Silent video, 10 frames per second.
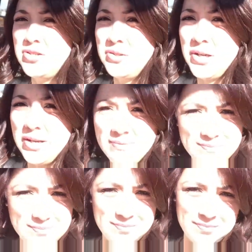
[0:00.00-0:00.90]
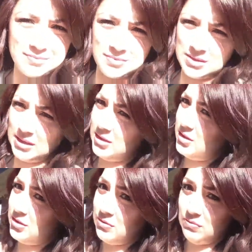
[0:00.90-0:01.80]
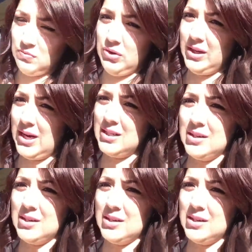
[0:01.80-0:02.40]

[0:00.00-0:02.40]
do good. It's really nice